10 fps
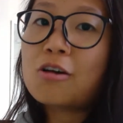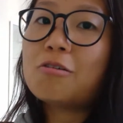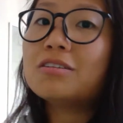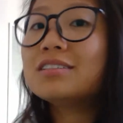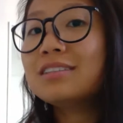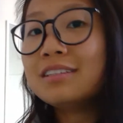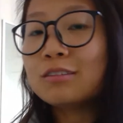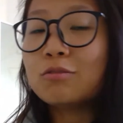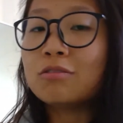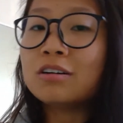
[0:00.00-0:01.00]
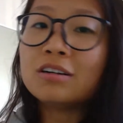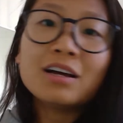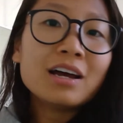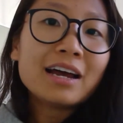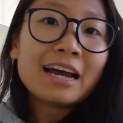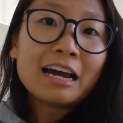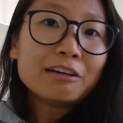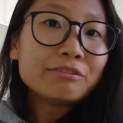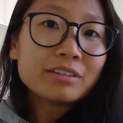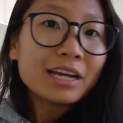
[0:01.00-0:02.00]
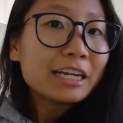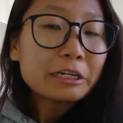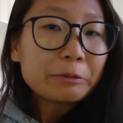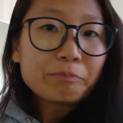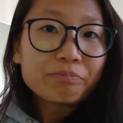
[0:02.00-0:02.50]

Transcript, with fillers: or does this school have like